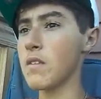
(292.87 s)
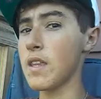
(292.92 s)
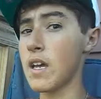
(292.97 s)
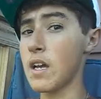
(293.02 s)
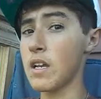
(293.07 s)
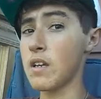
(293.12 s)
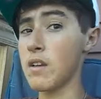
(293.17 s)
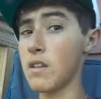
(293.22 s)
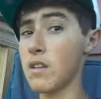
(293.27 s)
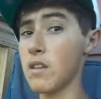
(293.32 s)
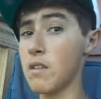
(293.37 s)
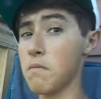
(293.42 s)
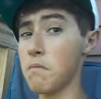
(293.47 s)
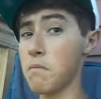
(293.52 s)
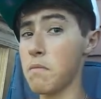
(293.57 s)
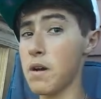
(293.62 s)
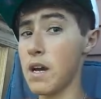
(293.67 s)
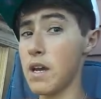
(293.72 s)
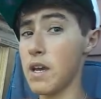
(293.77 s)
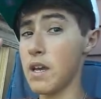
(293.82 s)
that
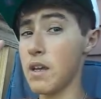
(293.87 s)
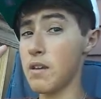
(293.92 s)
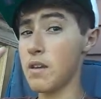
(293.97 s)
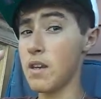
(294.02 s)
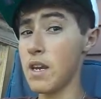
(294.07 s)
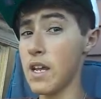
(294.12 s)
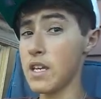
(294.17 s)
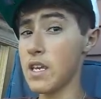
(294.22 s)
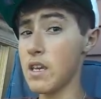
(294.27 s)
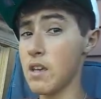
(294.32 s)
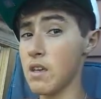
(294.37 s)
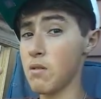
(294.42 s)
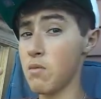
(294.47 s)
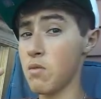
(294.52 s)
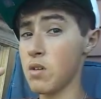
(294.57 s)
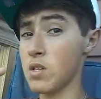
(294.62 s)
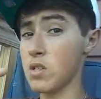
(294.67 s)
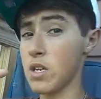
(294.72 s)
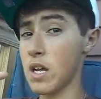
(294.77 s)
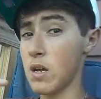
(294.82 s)
my Nike
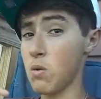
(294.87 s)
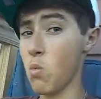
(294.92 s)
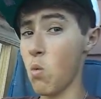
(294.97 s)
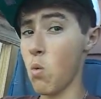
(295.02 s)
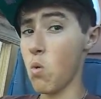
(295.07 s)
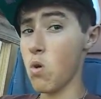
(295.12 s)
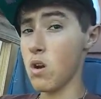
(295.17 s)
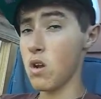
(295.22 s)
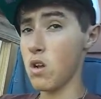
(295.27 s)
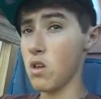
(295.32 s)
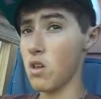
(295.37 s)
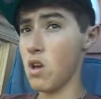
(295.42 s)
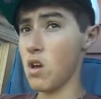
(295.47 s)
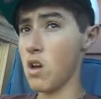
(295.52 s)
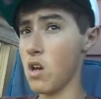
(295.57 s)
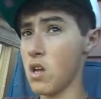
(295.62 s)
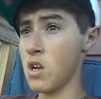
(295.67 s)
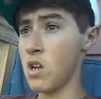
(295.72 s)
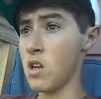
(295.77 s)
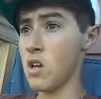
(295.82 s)
once I wore a
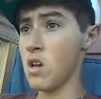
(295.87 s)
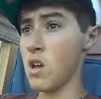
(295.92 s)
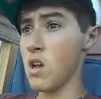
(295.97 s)
lot.